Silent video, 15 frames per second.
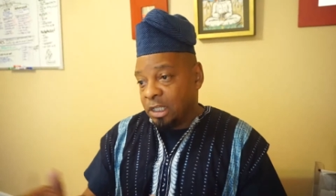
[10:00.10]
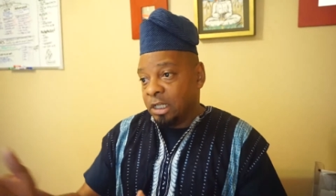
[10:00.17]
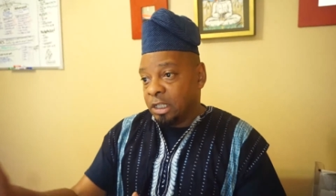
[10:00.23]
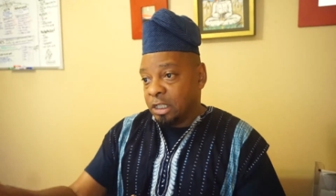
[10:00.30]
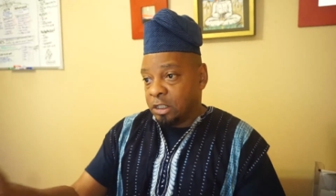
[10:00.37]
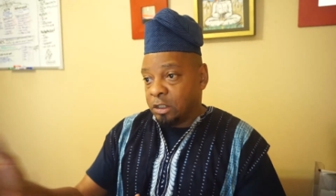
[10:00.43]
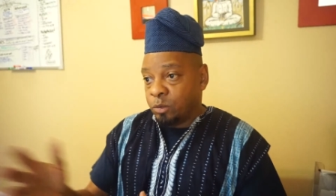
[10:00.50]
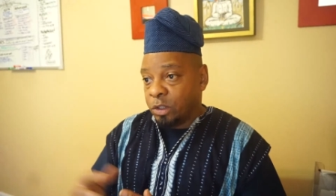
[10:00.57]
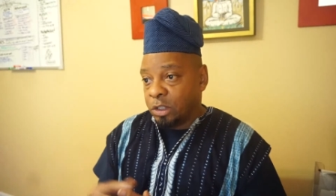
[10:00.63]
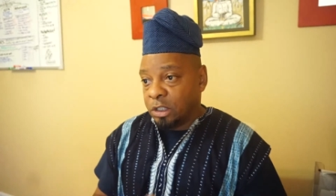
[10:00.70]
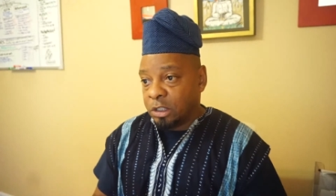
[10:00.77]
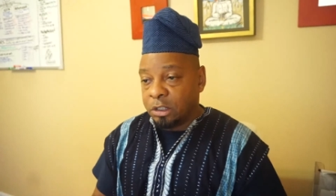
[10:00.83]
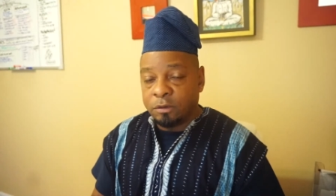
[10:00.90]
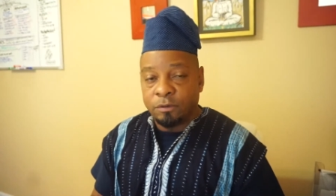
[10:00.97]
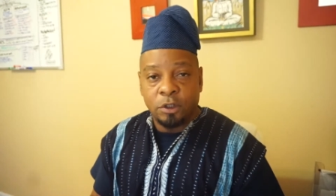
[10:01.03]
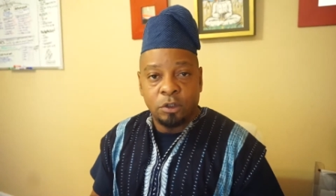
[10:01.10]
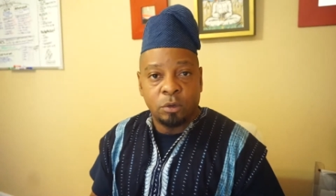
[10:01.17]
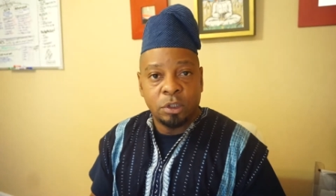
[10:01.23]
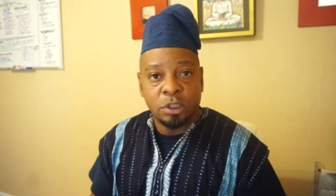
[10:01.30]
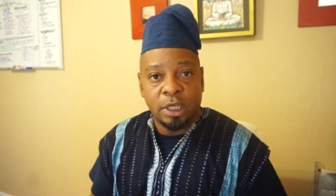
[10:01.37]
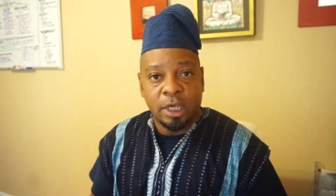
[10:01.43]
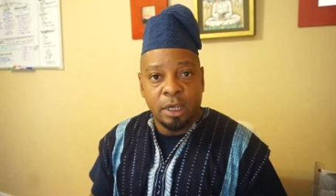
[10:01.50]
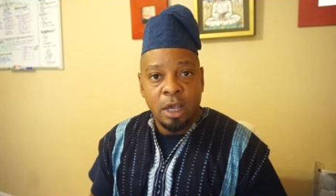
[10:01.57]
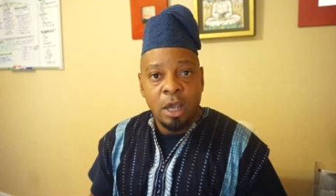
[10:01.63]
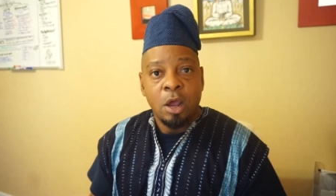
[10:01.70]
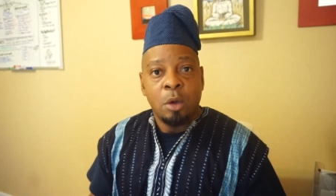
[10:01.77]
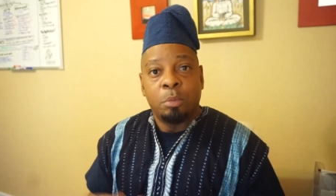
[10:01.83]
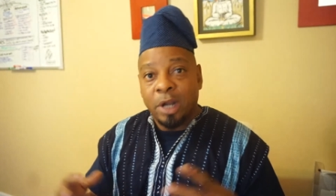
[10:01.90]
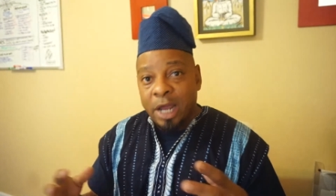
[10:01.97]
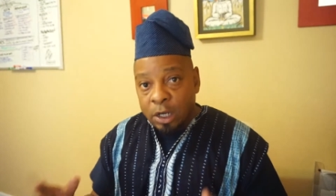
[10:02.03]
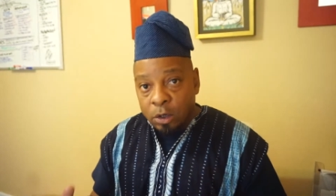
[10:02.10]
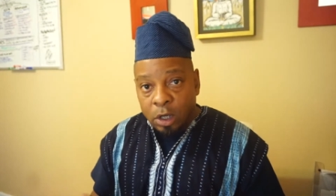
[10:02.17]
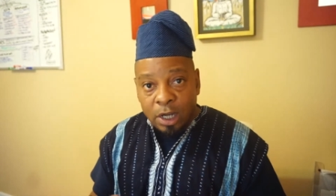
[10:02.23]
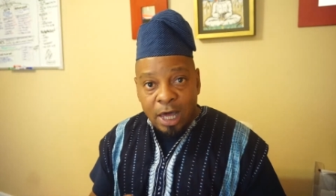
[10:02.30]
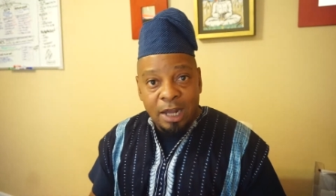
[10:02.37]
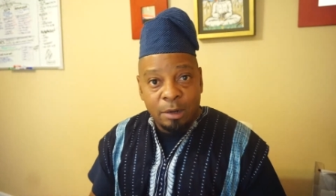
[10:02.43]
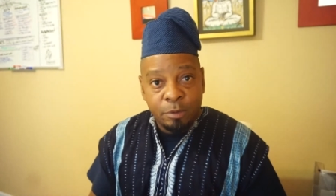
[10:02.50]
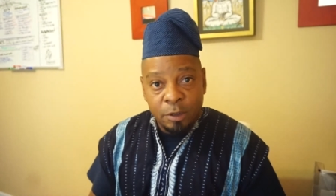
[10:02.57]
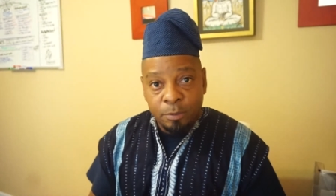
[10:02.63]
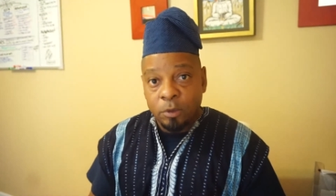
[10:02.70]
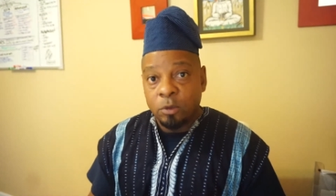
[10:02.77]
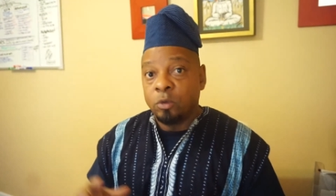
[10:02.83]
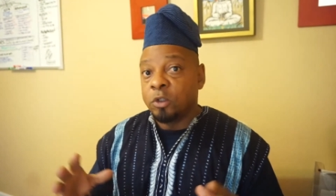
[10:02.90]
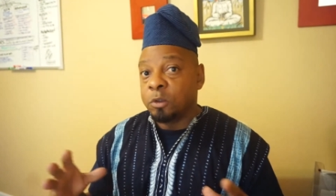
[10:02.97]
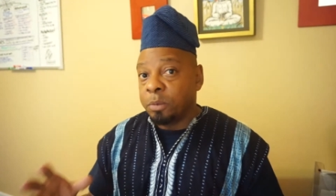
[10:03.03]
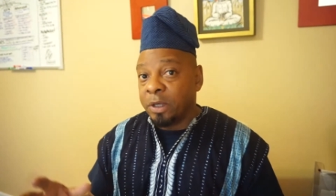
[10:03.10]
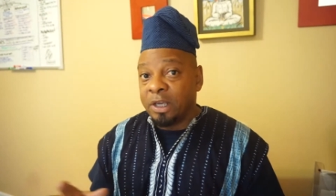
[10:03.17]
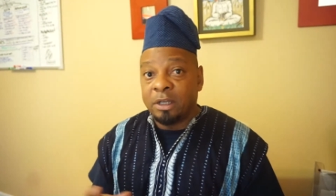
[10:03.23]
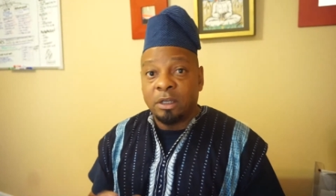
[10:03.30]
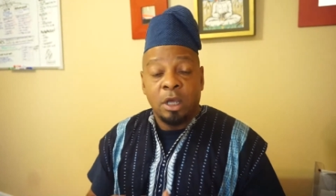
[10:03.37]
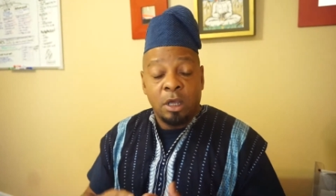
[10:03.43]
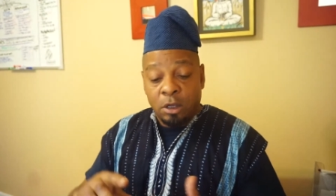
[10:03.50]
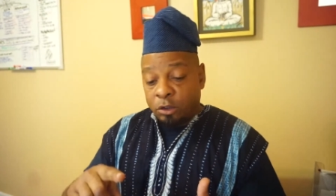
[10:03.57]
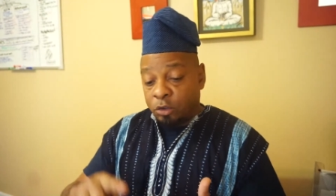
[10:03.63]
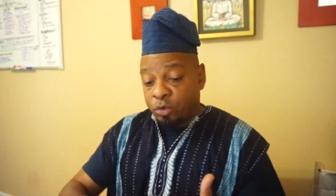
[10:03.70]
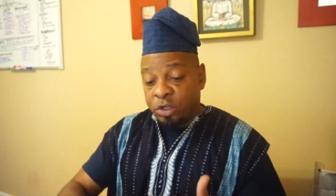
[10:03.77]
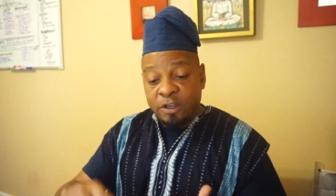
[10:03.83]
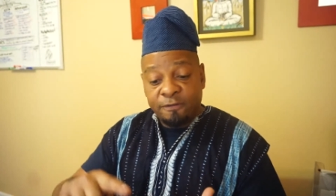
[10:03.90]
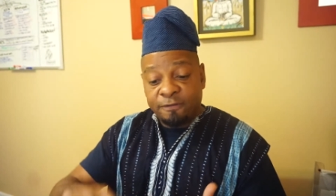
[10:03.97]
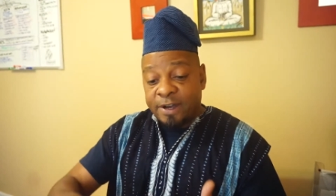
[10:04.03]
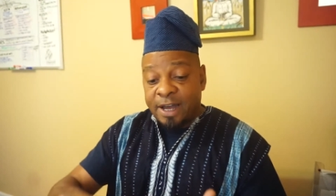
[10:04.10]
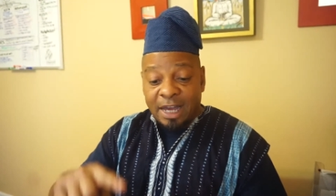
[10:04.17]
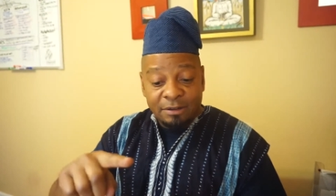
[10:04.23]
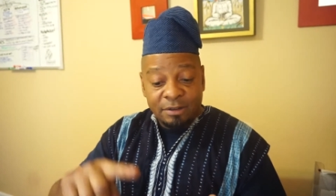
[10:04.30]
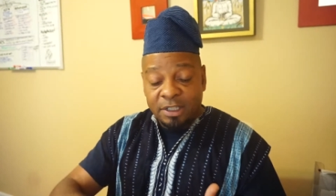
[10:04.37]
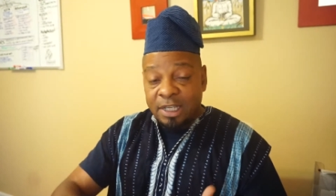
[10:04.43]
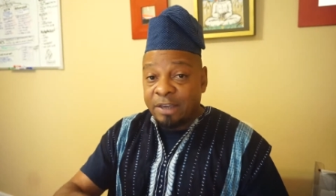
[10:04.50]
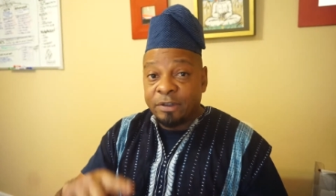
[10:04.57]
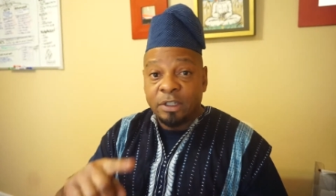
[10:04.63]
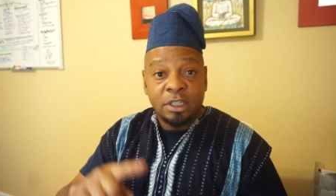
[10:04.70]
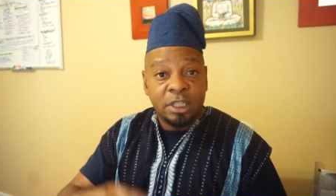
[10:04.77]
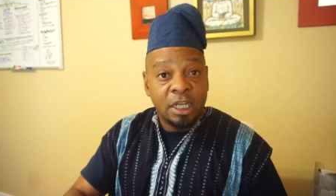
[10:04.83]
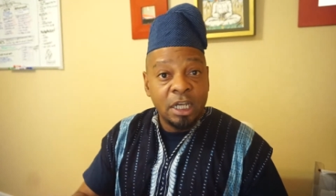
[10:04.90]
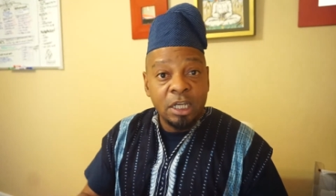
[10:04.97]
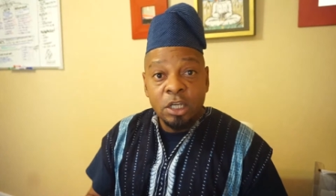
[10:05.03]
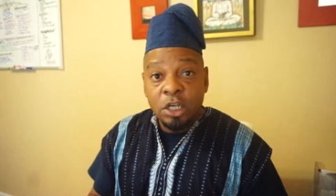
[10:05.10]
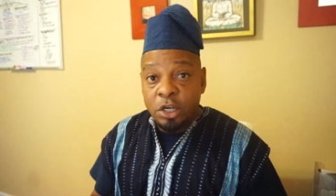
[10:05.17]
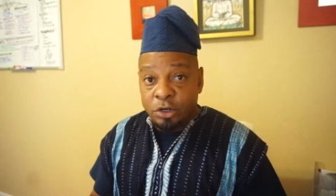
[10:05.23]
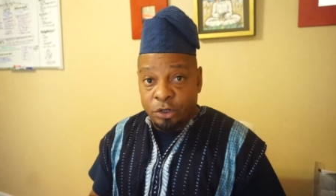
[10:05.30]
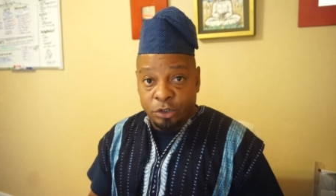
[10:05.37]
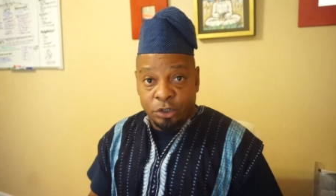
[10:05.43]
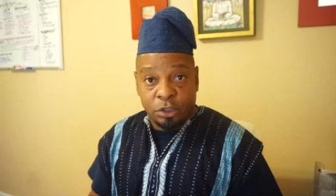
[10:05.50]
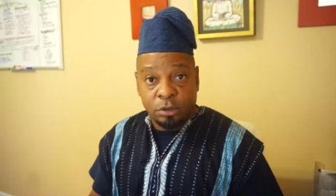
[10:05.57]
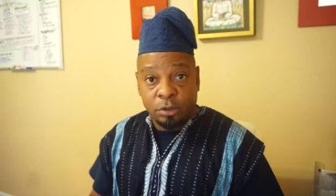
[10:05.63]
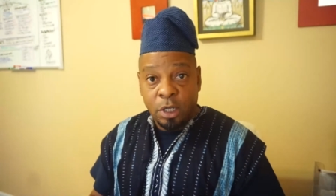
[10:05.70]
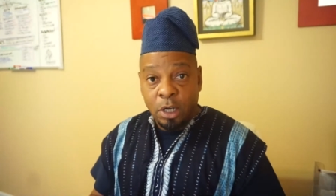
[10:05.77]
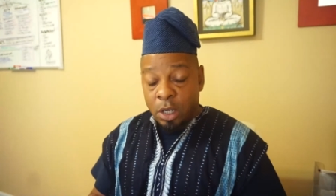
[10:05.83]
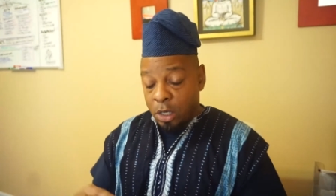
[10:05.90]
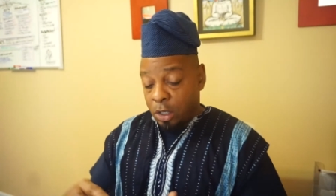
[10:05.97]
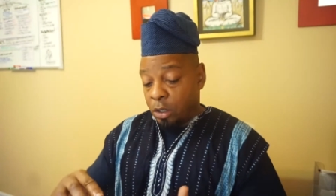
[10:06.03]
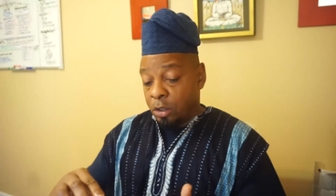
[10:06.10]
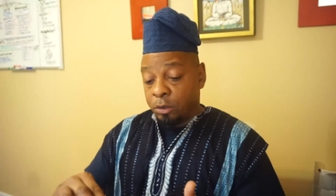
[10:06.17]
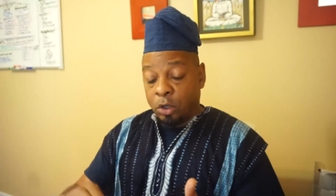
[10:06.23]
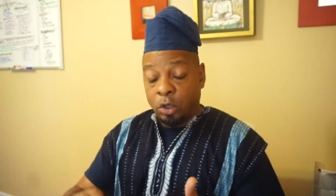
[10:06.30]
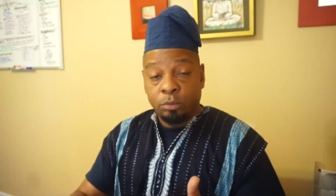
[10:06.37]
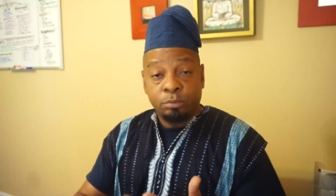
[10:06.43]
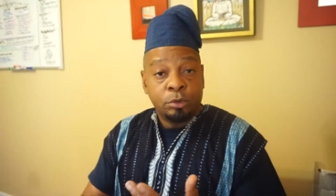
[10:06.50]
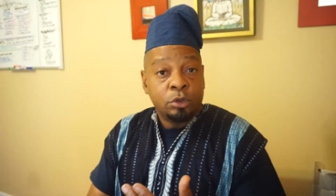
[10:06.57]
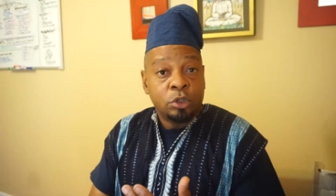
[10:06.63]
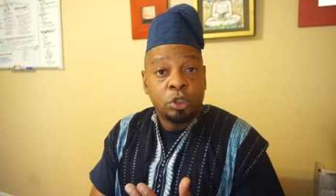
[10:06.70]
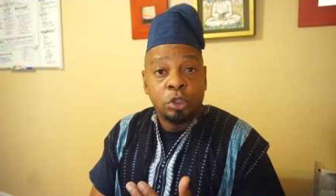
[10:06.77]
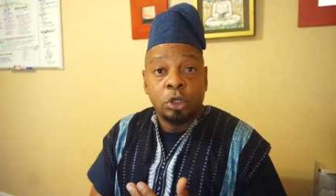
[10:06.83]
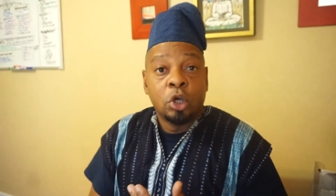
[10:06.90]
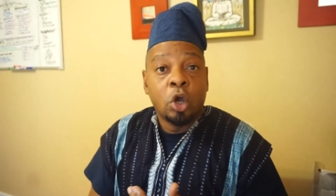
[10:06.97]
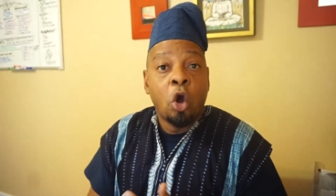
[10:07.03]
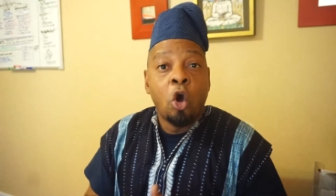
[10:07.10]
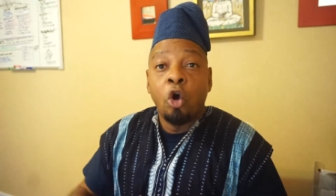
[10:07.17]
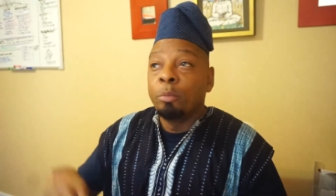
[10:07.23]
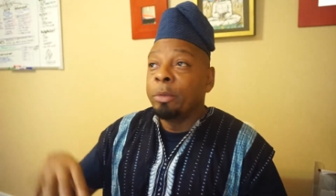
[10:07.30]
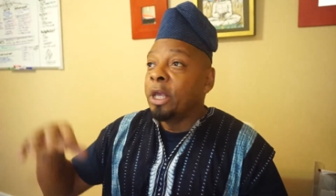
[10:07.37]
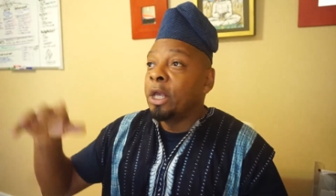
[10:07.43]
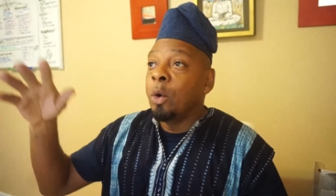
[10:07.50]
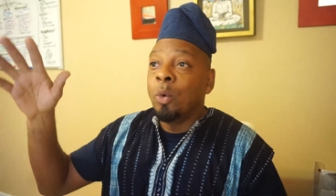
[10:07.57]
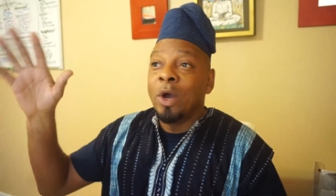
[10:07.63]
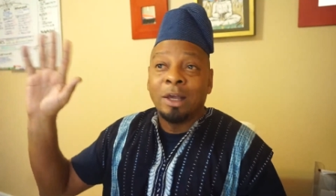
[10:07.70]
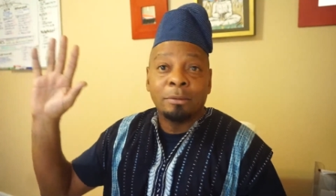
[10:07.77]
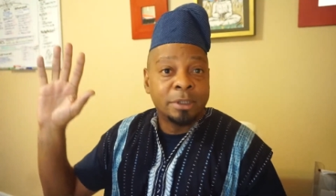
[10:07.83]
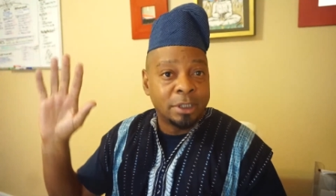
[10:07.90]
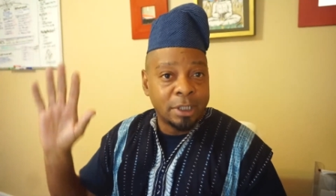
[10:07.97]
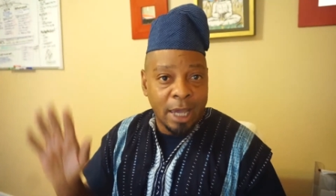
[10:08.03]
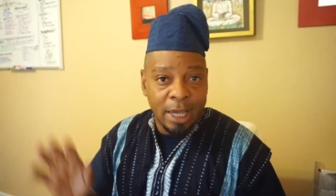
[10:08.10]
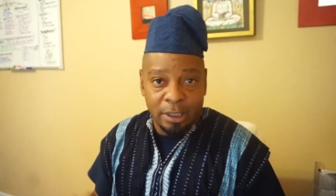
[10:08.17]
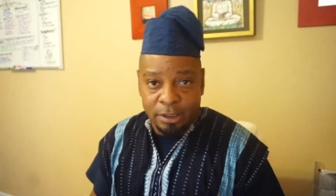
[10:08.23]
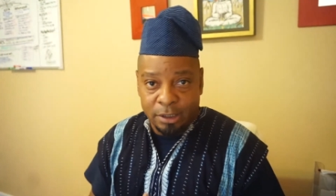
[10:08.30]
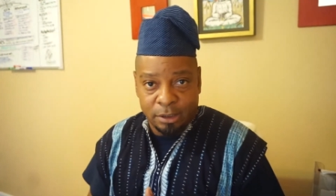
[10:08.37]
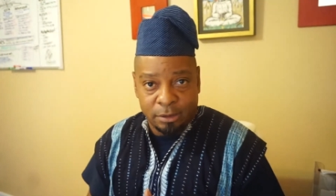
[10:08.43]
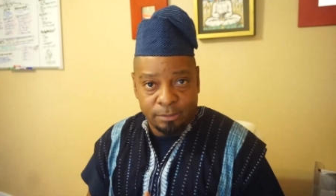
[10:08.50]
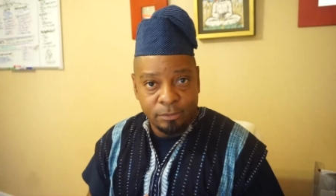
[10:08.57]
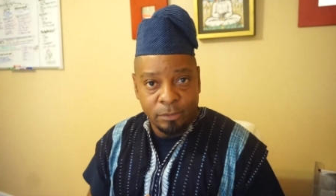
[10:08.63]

that this is what this individual is saying, but I know a lot of people who spend three, five, seven, ten years combing websites,